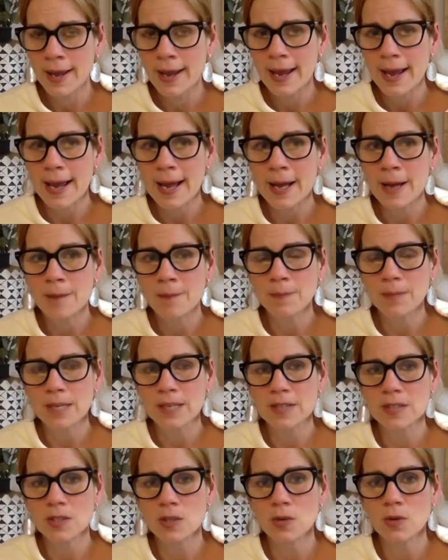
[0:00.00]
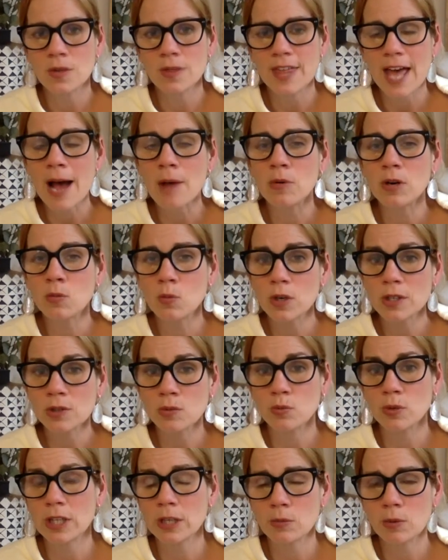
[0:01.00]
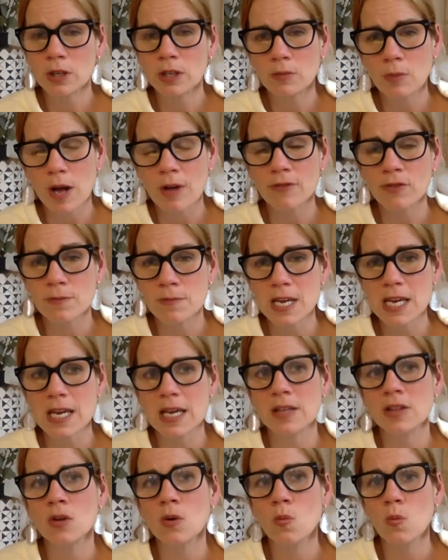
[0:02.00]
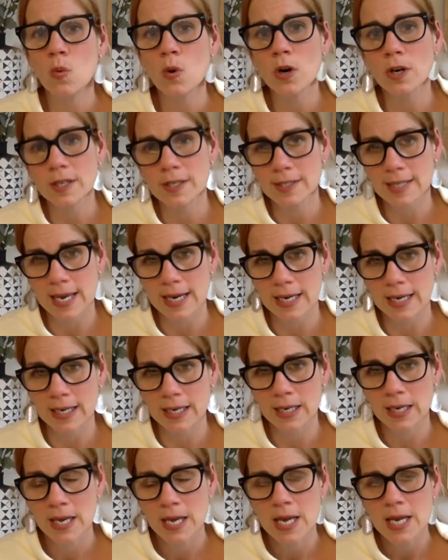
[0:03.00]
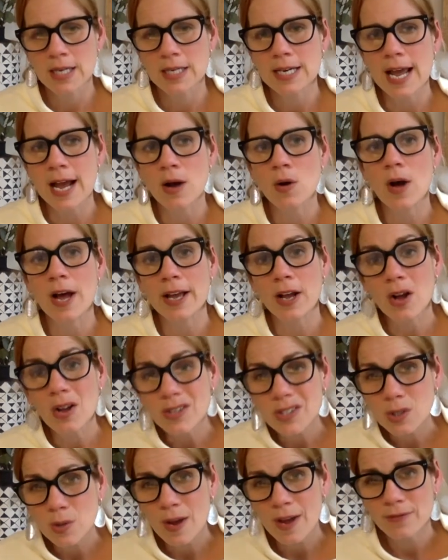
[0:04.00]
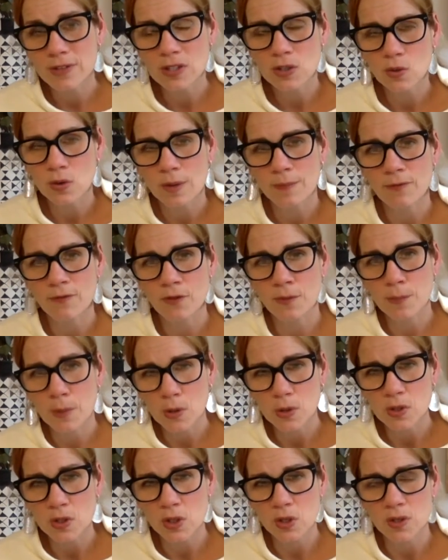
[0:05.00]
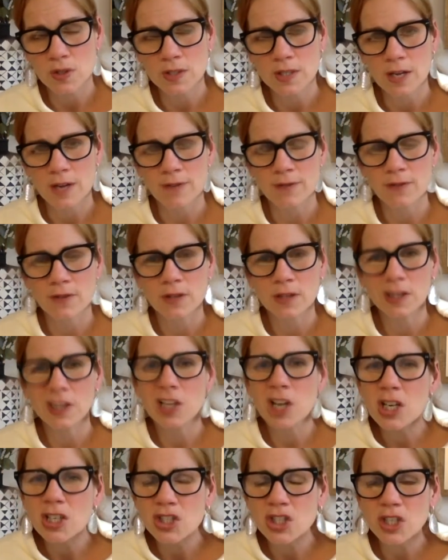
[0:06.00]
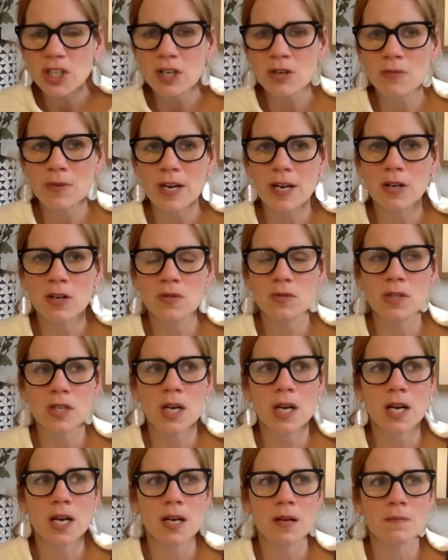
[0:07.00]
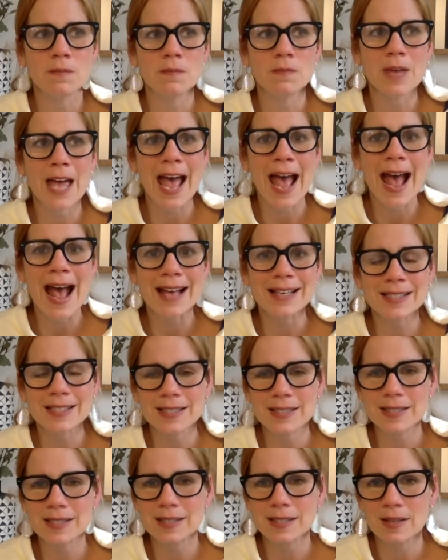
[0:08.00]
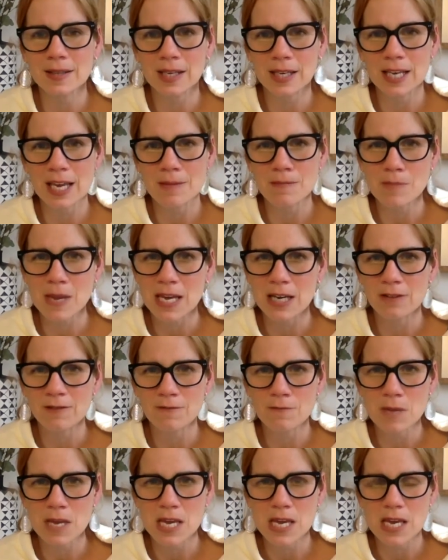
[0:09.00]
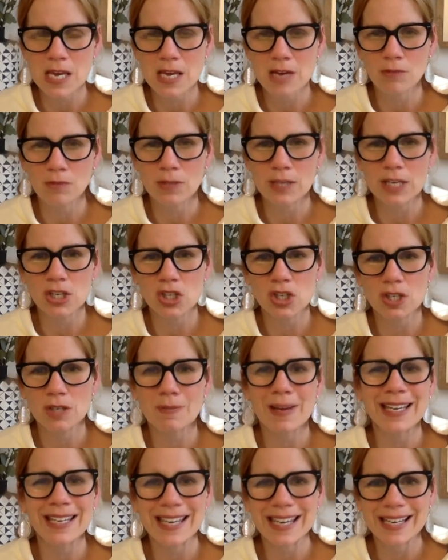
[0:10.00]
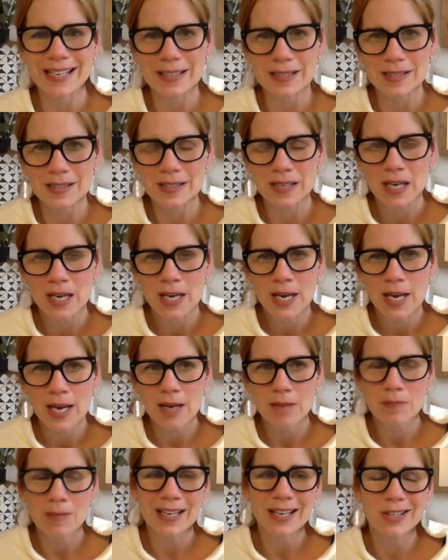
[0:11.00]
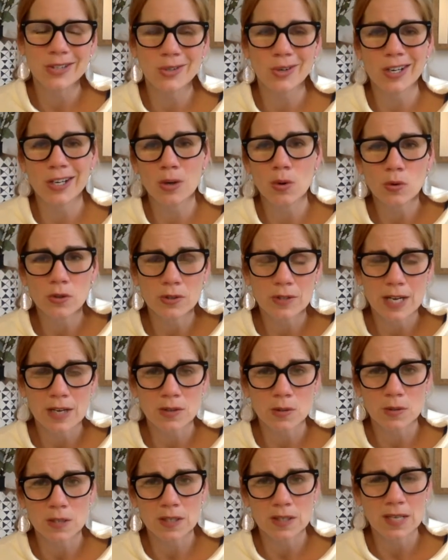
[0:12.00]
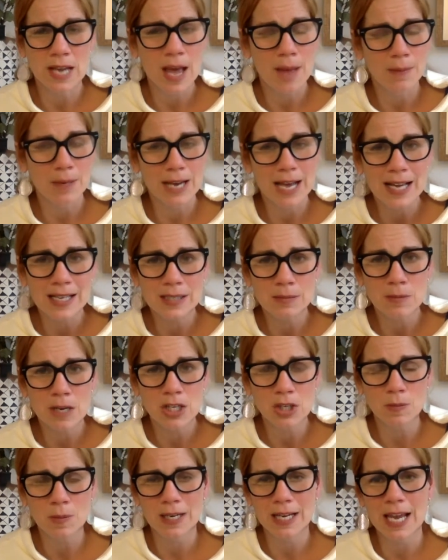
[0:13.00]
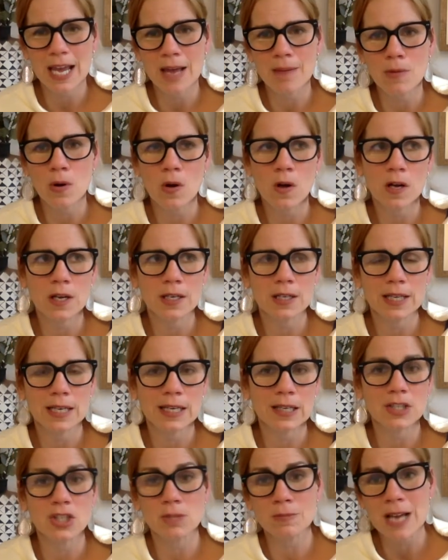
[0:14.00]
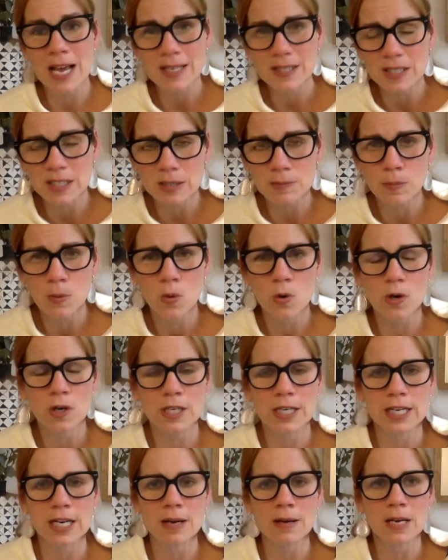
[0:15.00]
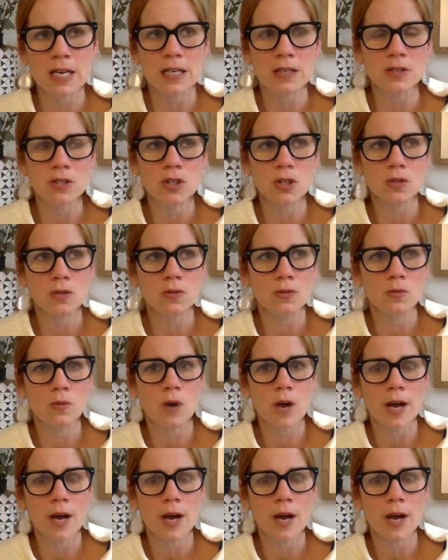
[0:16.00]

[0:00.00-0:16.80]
And so that one works really, really well for me in the work setting. Now, I also have a script for personal stuff, largely around asks that get made of me in relation to my kids. My kids are getting older now, so it doesn't happen as much, but I am on like a gymnastics board and I do,